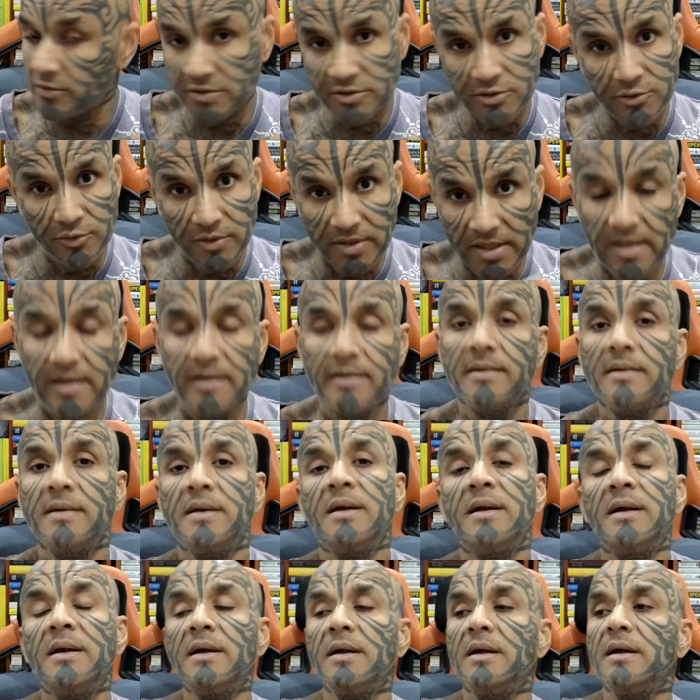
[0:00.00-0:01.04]
to her.
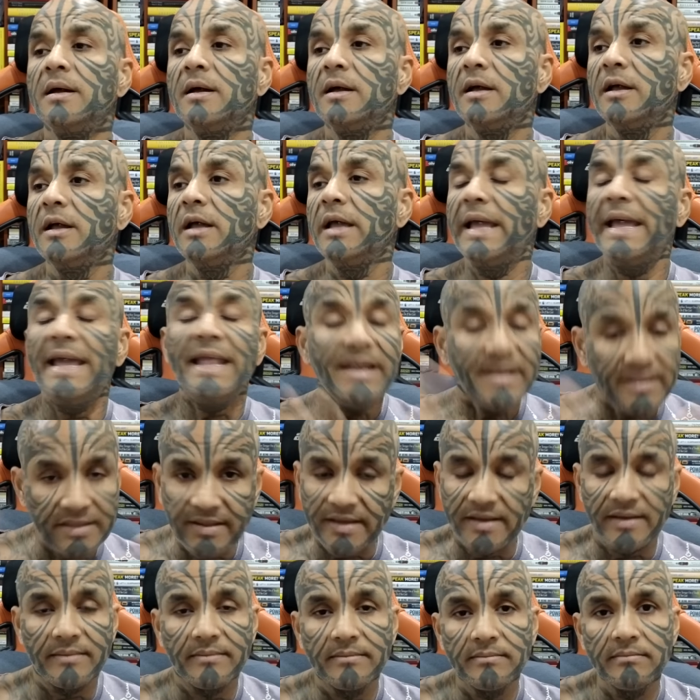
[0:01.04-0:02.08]

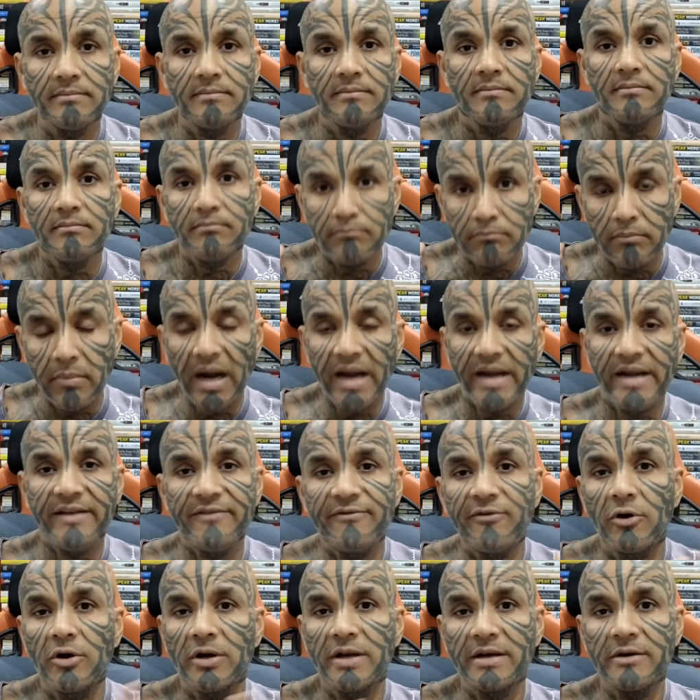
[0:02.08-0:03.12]
Anything, by
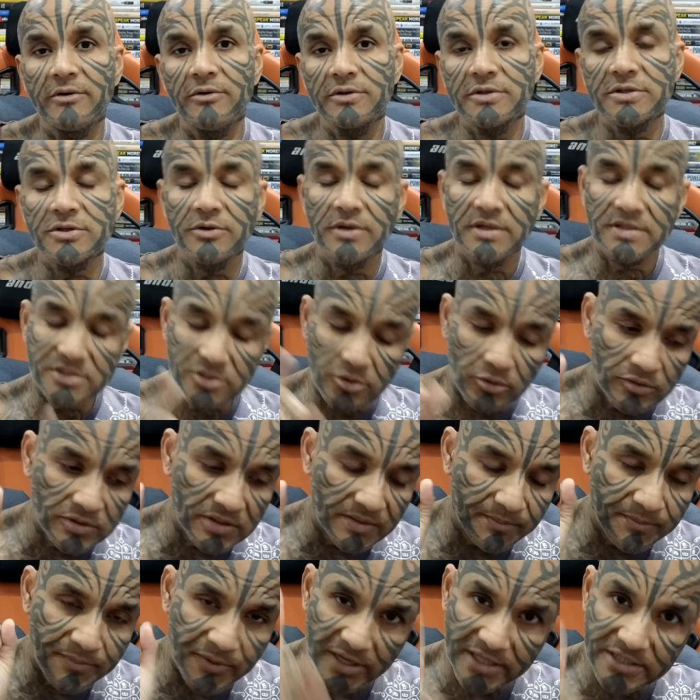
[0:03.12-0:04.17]
default, it goes to her. So the
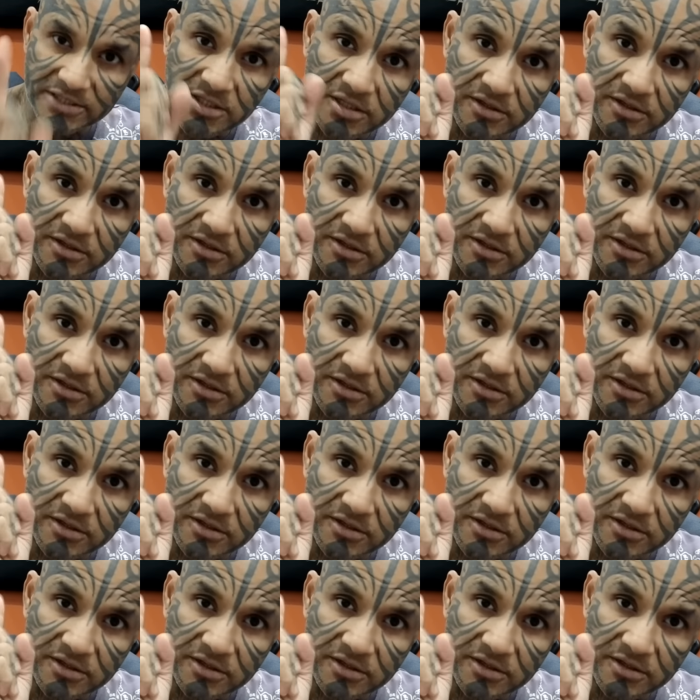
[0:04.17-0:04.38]
pressure